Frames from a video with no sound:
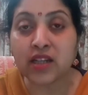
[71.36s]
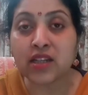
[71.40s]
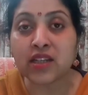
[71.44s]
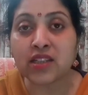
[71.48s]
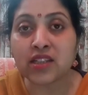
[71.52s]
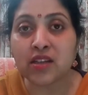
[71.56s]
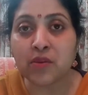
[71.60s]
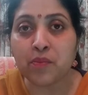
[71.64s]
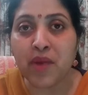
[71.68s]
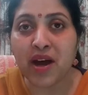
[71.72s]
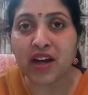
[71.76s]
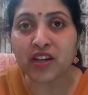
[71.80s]
It
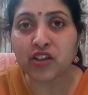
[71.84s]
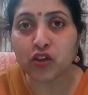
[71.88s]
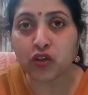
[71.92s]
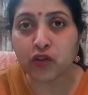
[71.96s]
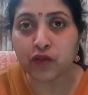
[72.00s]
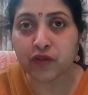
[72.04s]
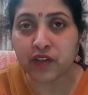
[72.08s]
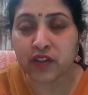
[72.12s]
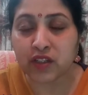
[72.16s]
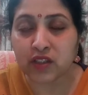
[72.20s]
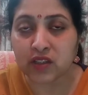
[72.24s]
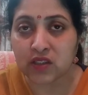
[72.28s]
is a
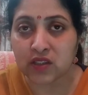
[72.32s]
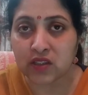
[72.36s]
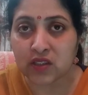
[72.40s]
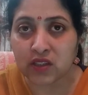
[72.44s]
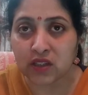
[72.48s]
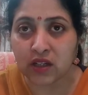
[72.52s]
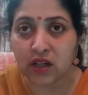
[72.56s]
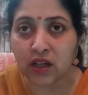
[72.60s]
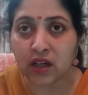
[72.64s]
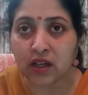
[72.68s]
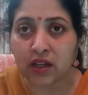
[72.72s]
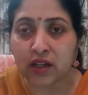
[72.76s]
matter of
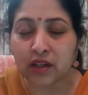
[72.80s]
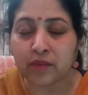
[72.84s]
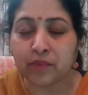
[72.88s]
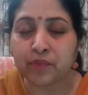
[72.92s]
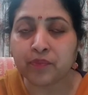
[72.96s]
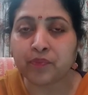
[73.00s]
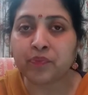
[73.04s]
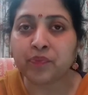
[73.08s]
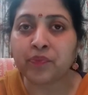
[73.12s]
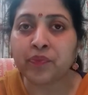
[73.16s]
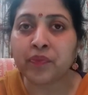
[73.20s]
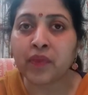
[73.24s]
concern
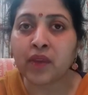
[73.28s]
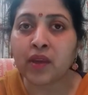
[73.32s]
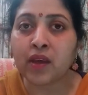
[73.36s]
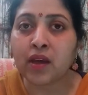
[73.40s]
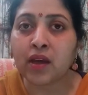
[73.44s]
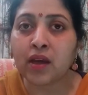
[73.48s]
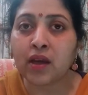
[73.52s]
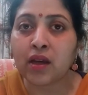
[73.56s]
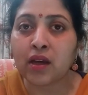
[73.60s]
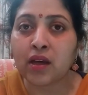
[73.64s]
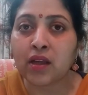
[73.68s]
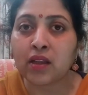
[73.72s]

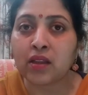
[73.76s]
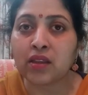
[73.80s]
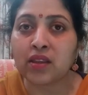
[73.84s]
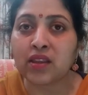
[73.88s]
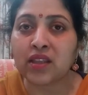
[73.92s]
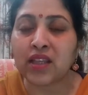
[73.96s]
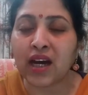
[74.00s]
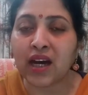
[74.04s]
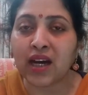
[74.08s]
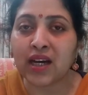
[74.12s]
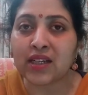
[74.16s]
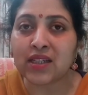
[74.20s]

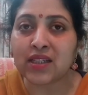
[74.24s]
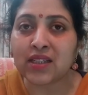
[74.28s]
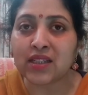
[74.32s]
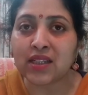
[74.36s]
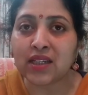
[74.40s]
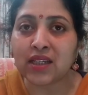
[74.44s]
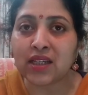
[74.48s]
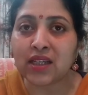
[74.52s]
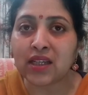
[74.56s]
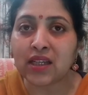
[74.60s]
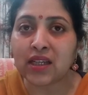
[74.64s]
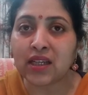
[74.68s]
that
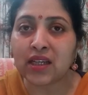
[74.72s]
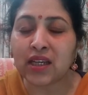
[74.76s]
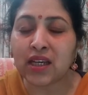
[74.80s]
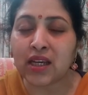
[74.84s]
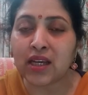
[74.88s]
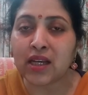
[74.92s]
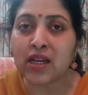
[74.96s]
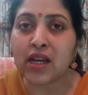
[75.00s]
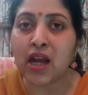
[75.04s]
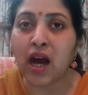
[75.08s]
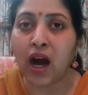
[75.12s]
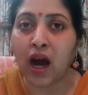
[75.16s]

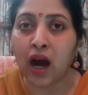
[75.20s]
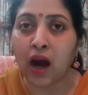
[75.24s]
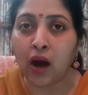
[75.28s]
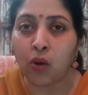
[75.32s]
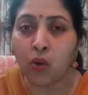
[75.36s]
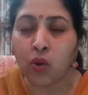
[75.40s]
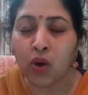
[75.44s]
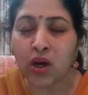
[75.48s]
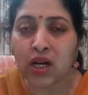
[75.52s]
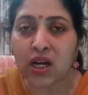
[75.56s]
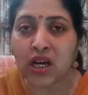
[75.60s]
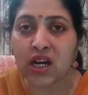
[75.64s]
in
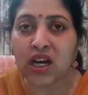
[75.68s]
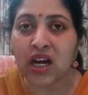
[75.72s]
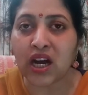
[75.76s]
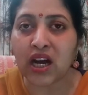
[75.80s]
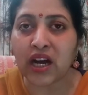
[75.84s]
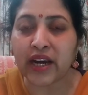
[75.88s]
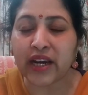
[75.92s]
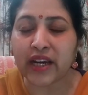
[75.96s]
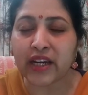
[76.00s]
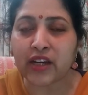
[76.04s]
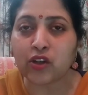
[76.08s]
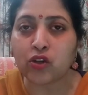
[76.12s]
our
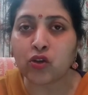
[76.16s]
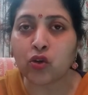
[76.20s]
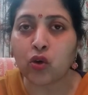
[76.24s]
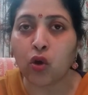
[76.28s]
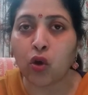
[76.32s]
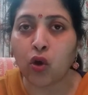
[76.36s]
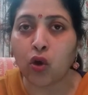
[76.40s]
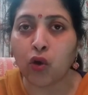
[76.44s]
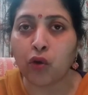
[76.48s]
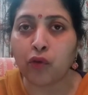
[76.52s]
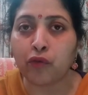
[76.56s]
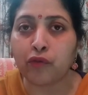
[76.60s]
kind
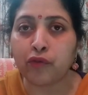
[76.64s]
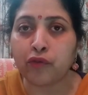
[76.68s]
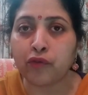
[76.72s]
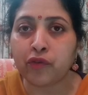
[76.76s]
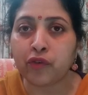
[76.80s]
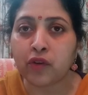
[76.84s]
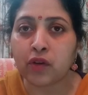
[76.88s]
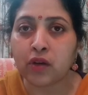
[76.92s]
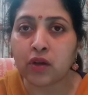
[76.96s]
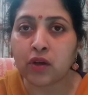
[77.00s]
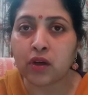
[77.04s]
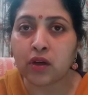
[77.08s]

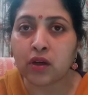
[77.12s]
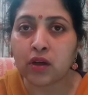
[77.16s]
of